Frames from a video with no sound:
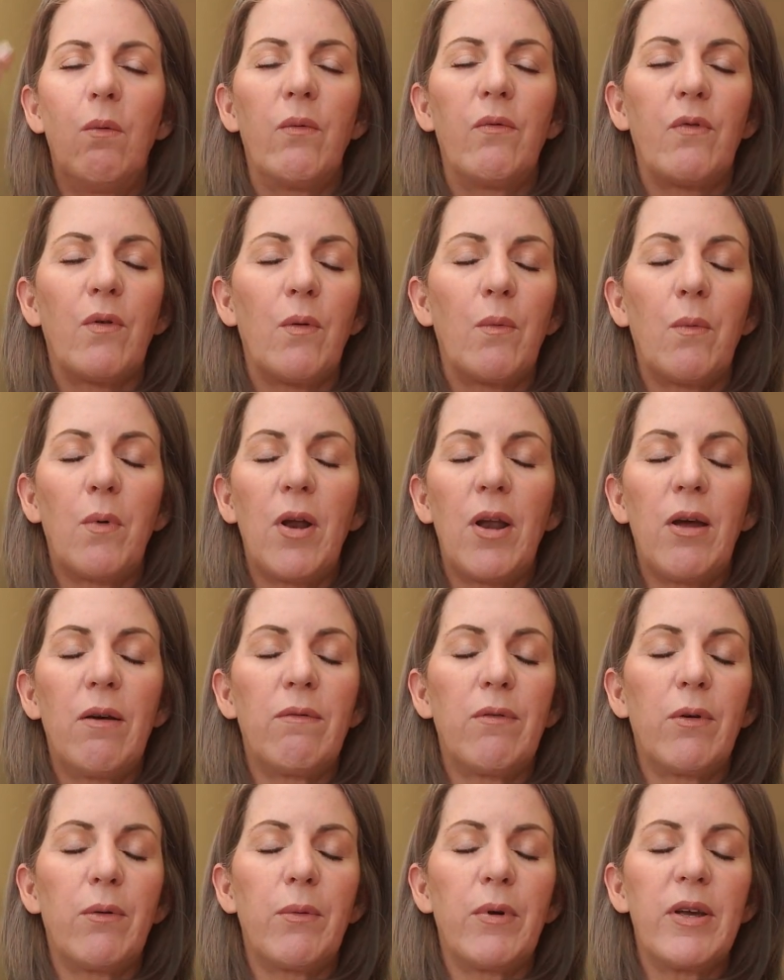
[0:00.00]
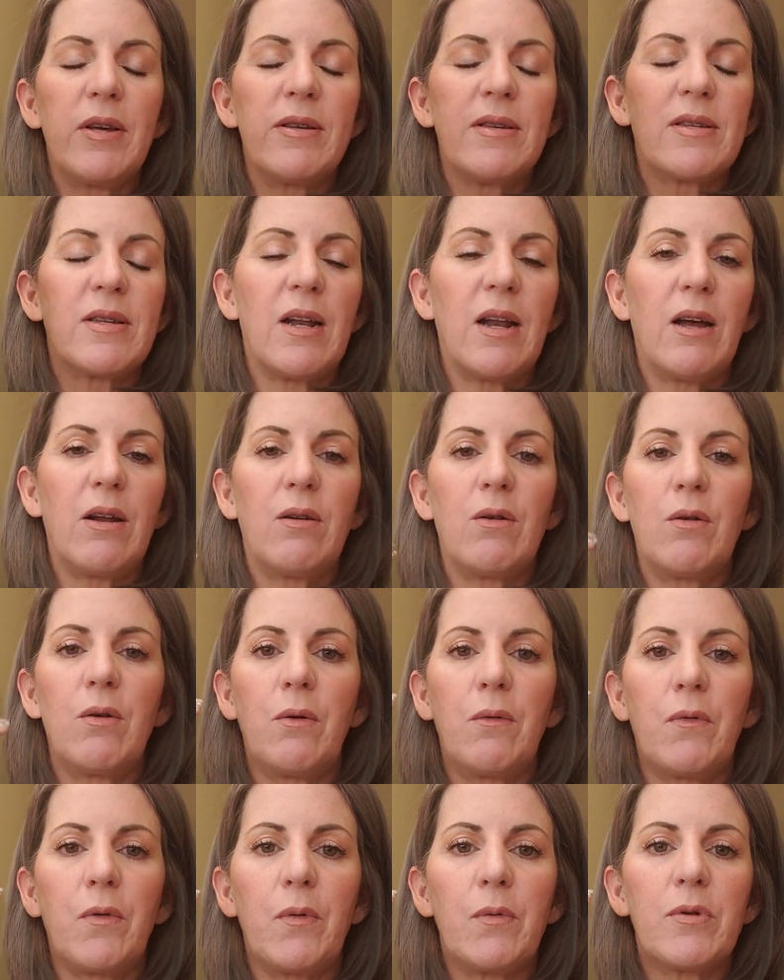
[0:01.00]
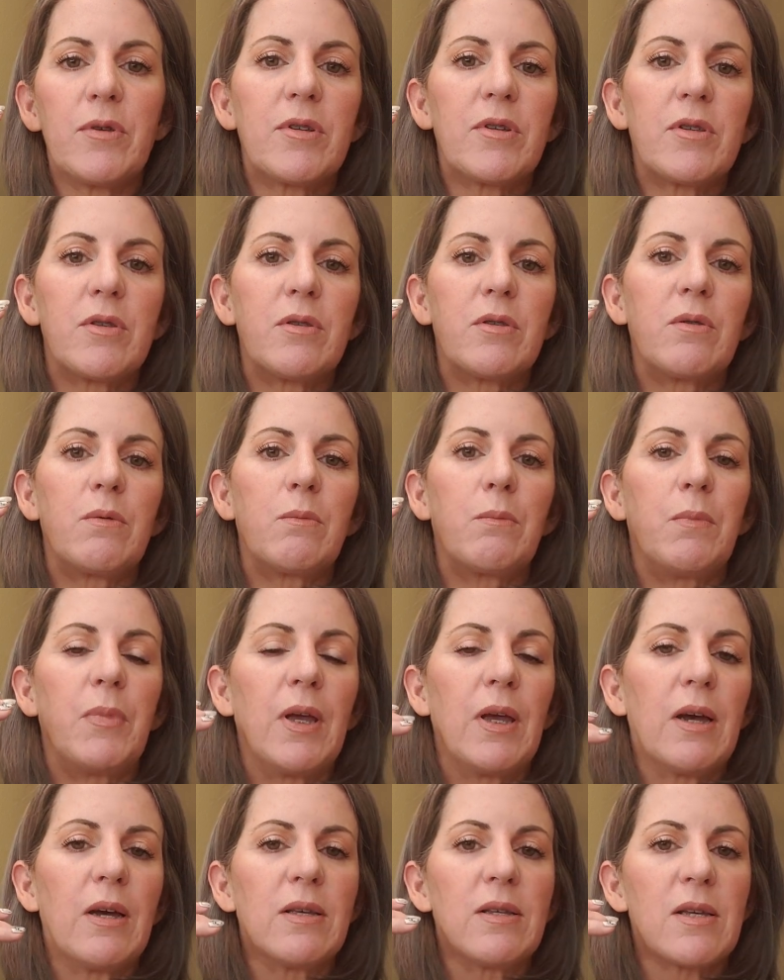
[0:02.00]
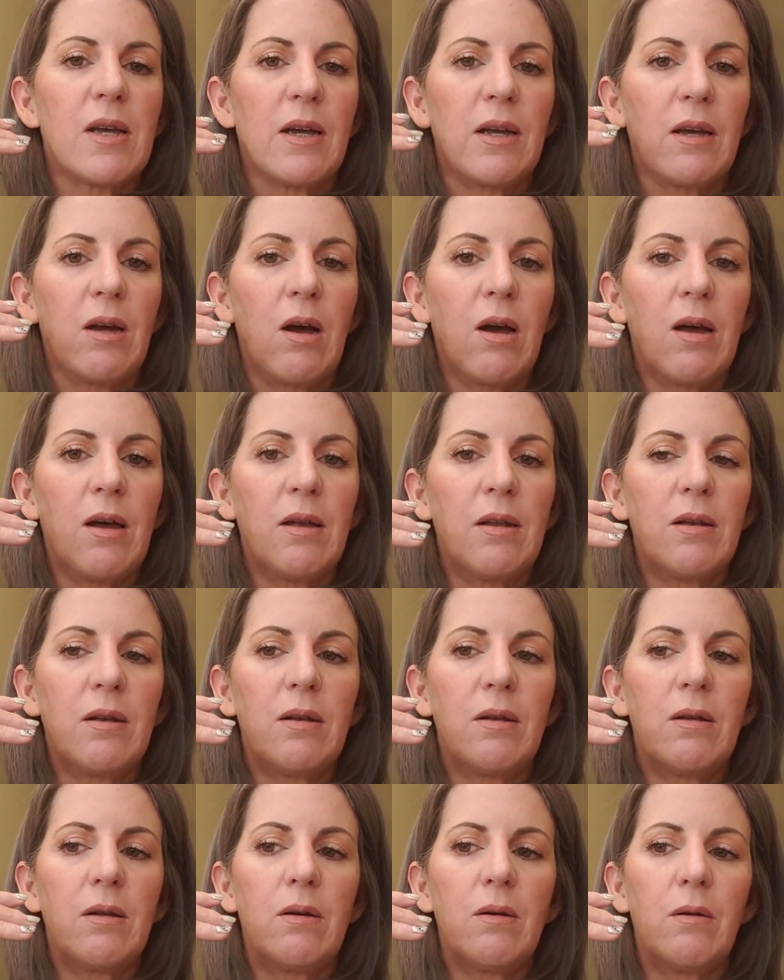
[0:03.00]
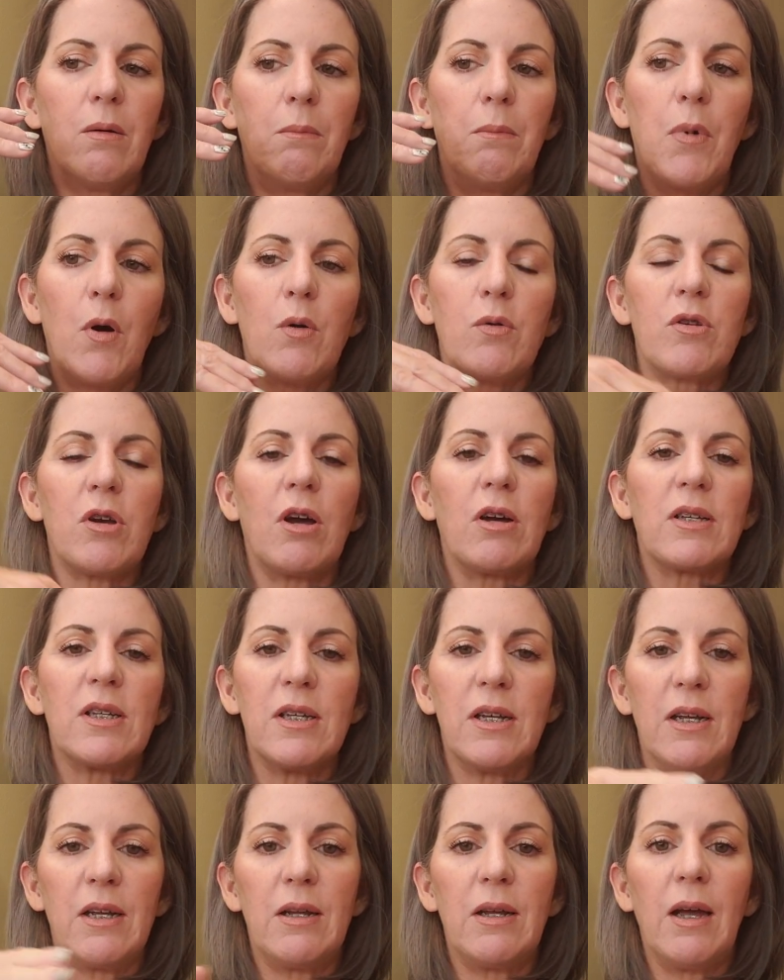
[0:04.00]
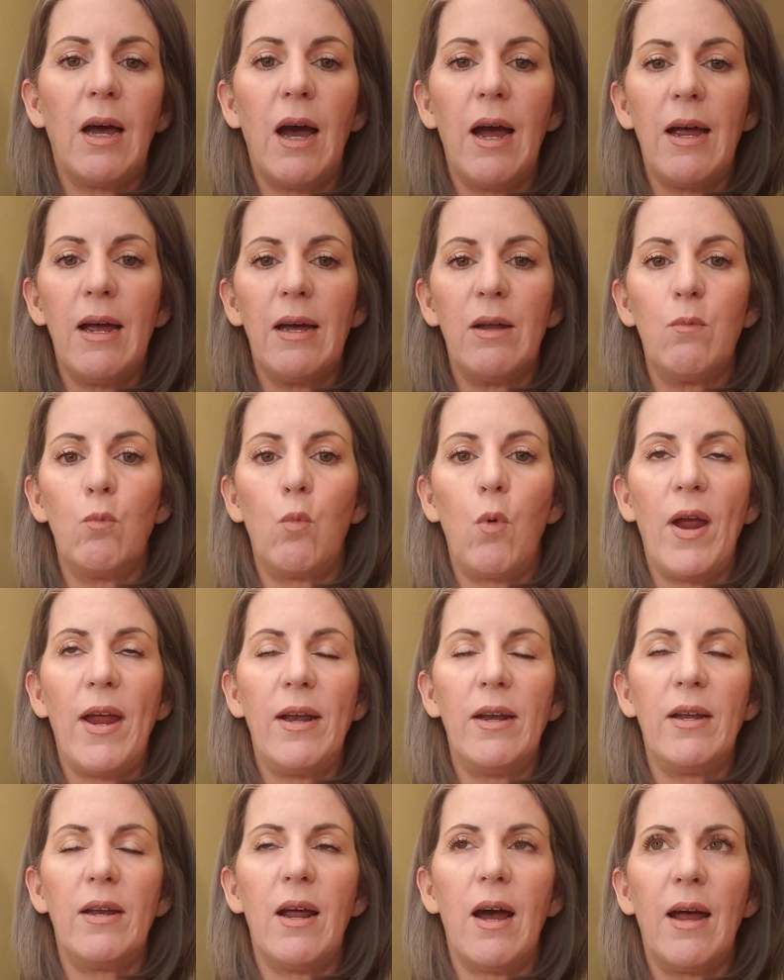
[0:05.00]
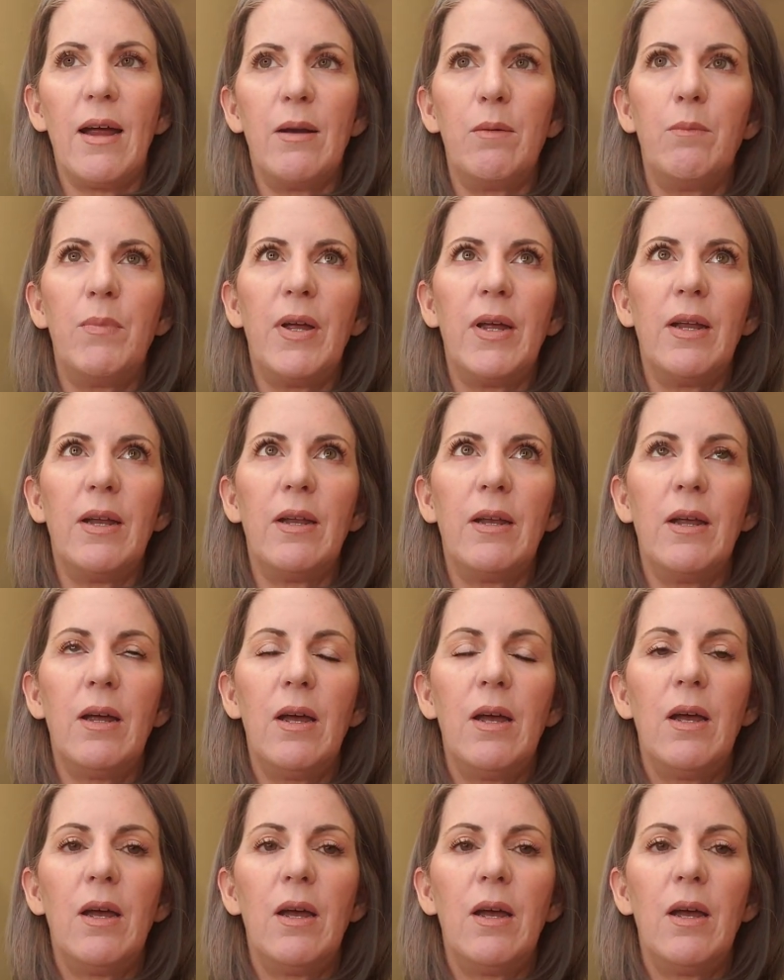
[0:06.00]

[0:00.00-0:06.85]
for whatever reason, I don't know if it was because I got a Botox and I had waited. It had been